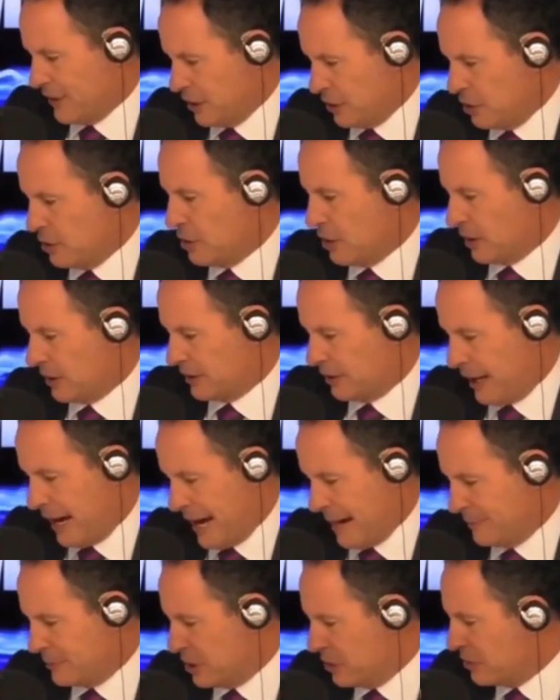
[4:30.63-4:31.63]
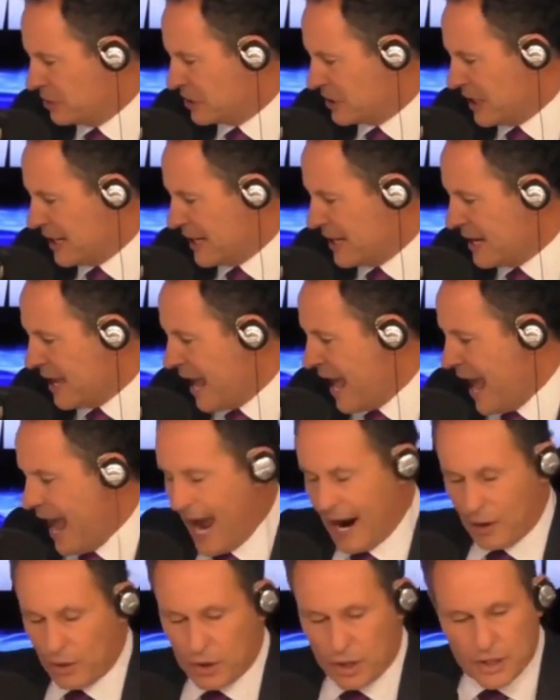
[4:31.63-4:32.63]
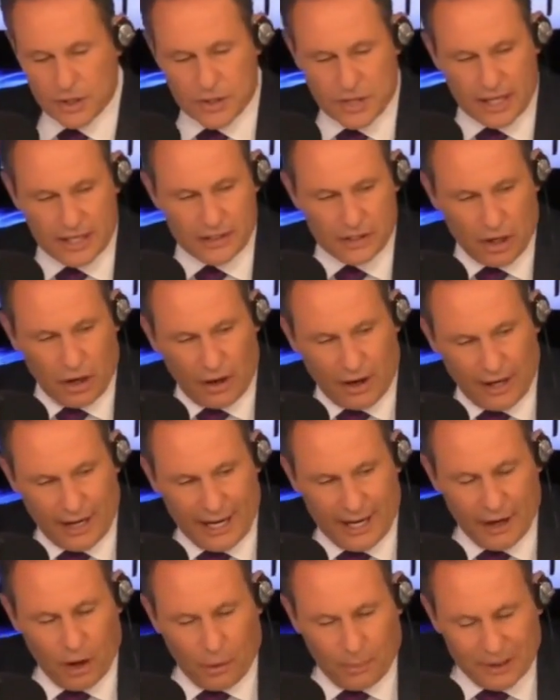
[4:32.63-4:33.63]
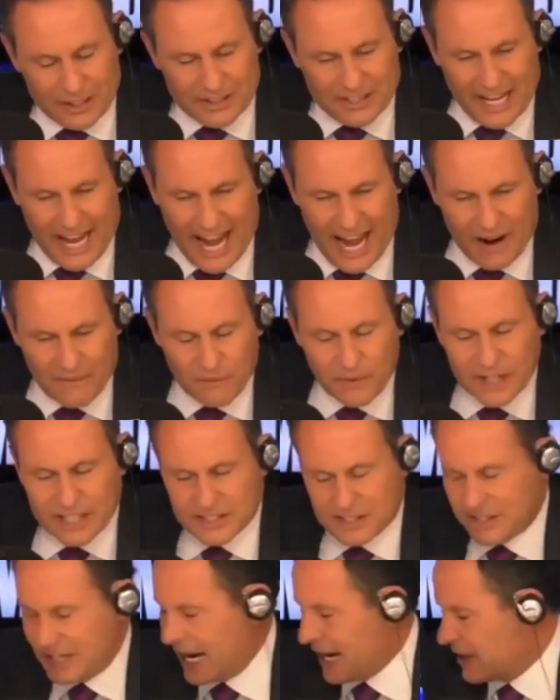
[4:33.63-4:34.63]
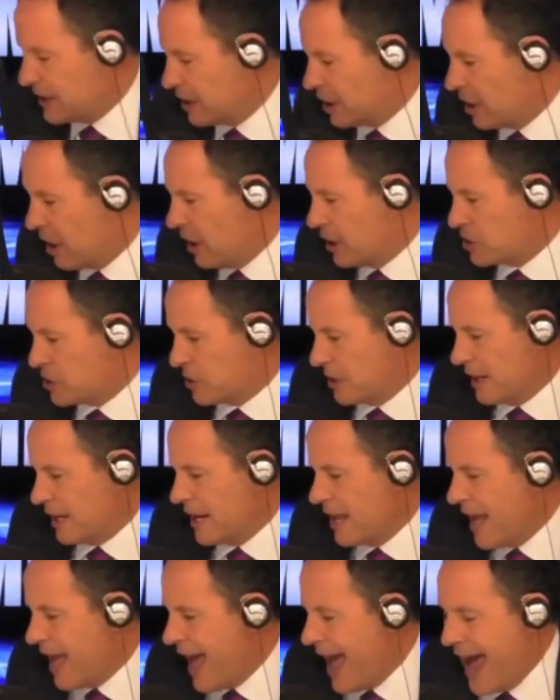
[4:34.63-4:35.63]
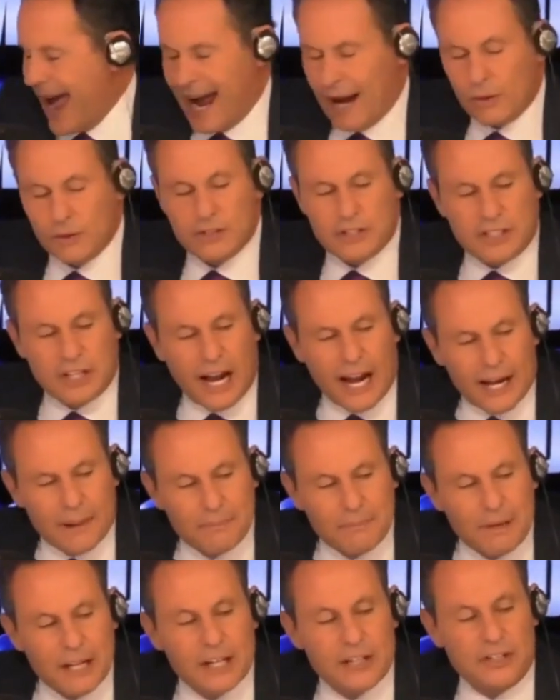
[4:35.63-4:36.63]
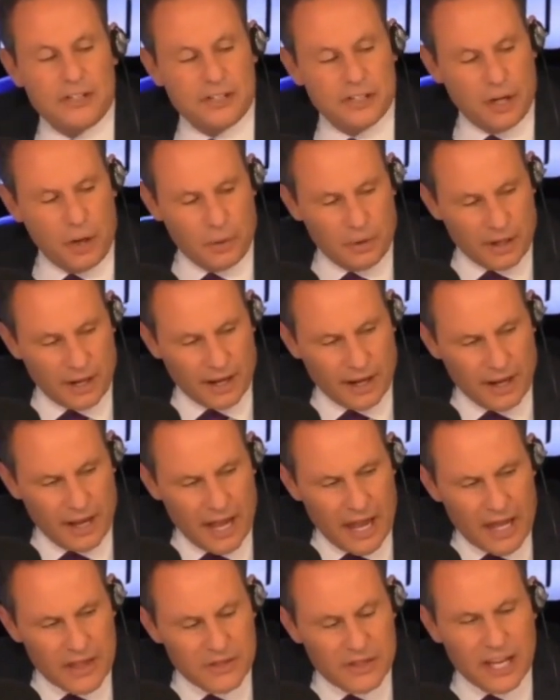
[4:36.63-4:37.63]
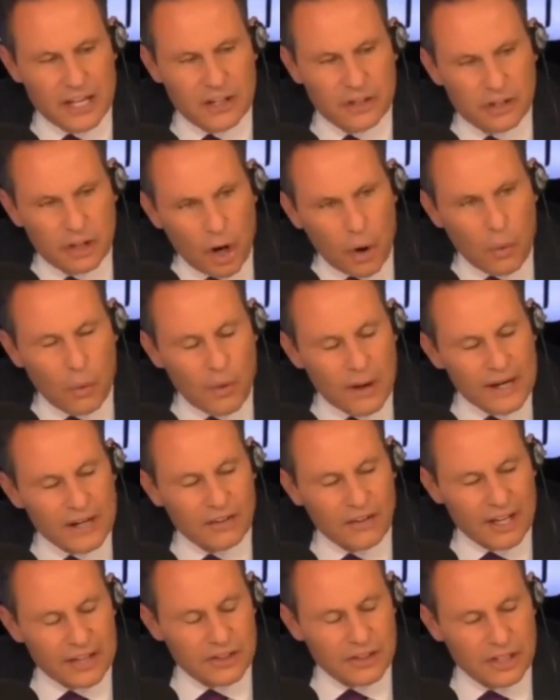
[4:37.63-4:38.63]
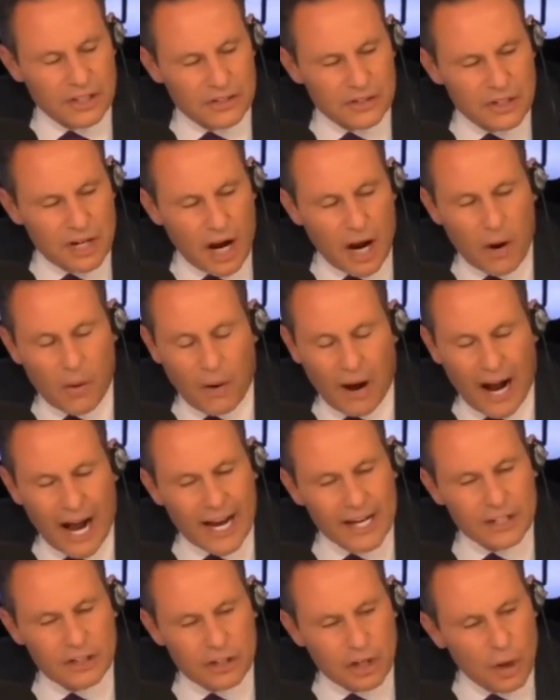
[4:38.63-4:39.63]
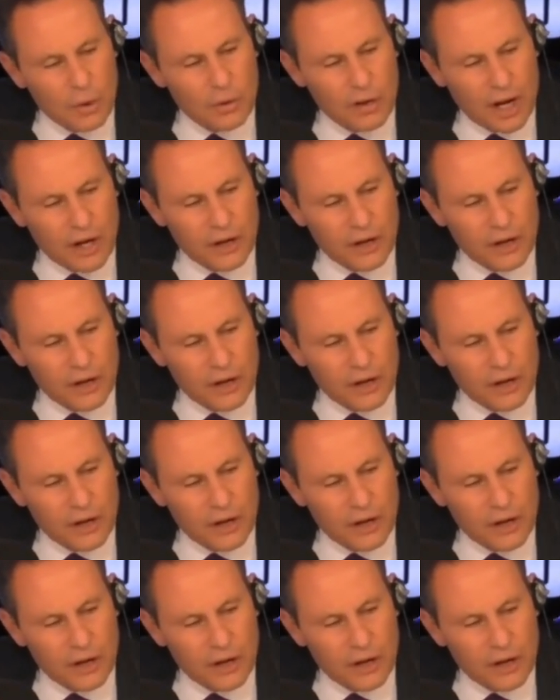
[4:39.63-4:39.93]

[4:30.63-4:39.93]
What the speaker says: the New York Times, you see how good things are in almost every state in the country outside Minnesota. They don't want to let this go. I don't